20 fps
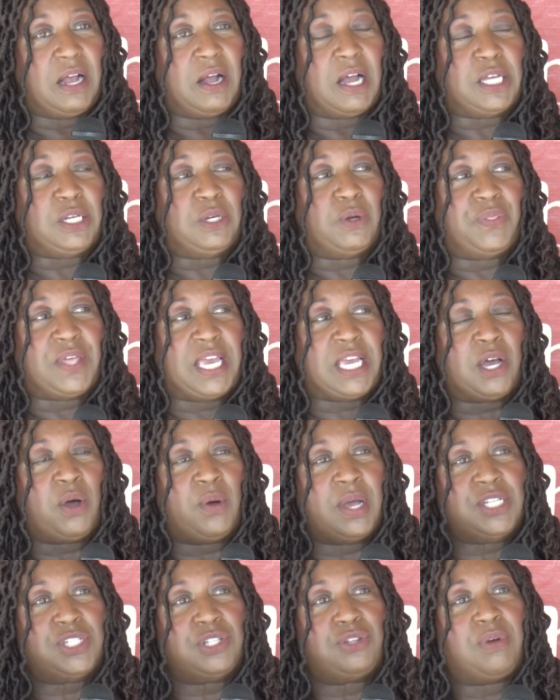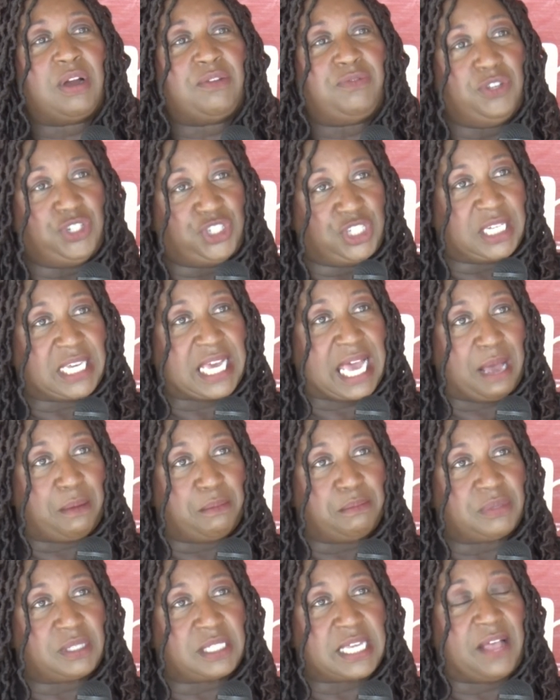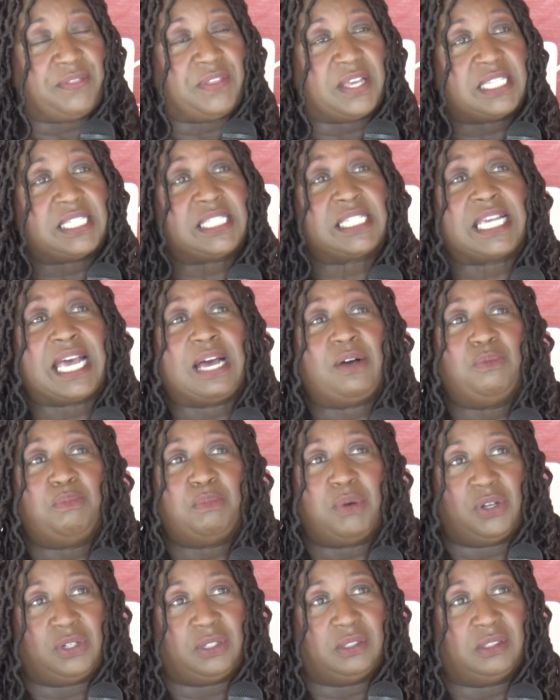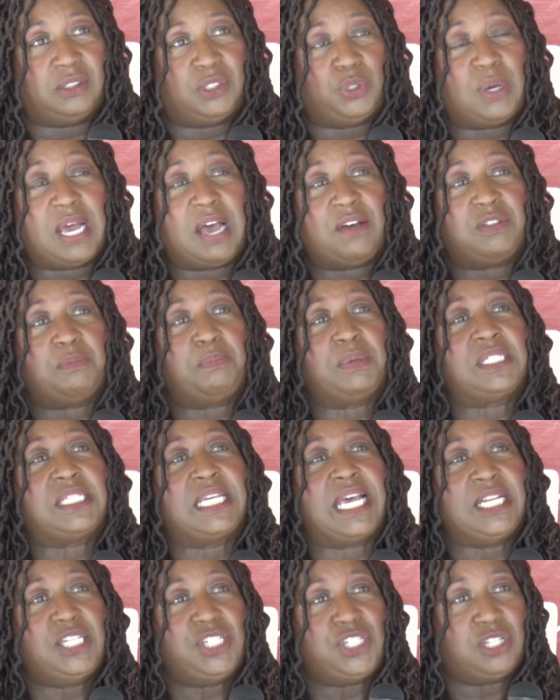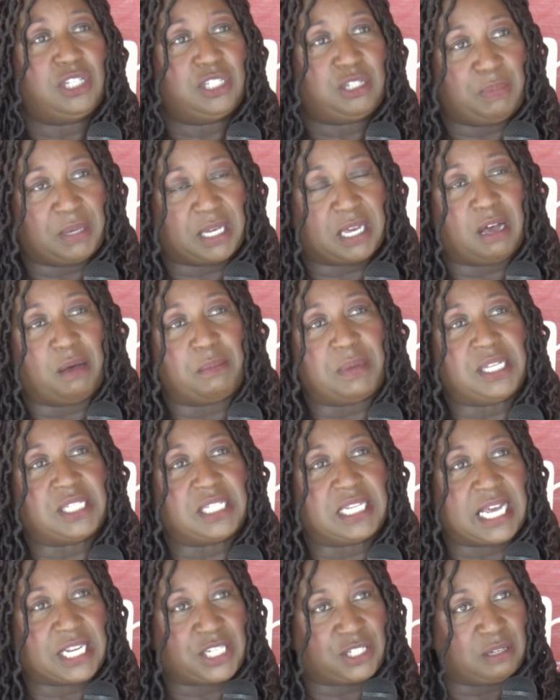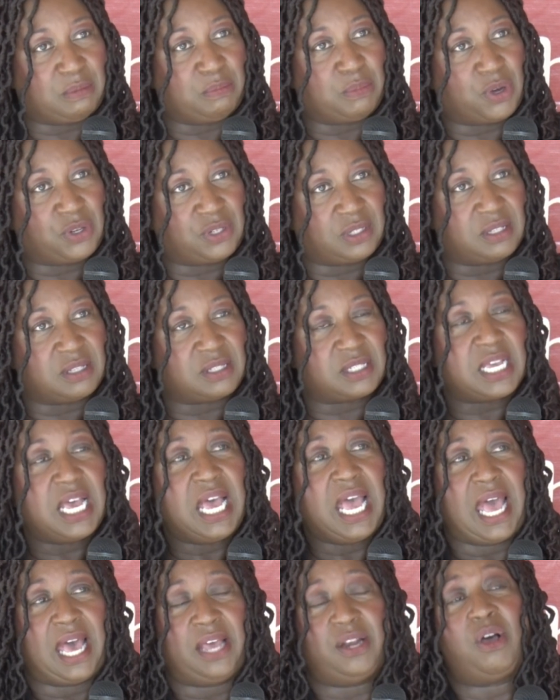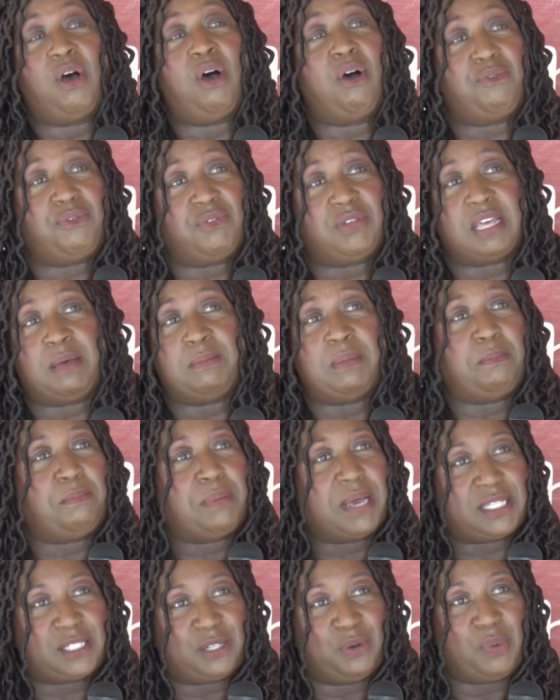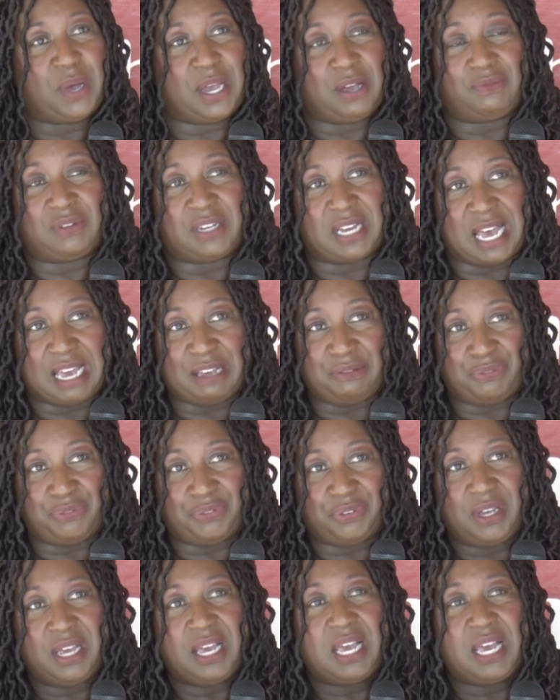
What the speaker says: They go into the refugee camps and they scout models who have the potential to become international models and offer them a better way of life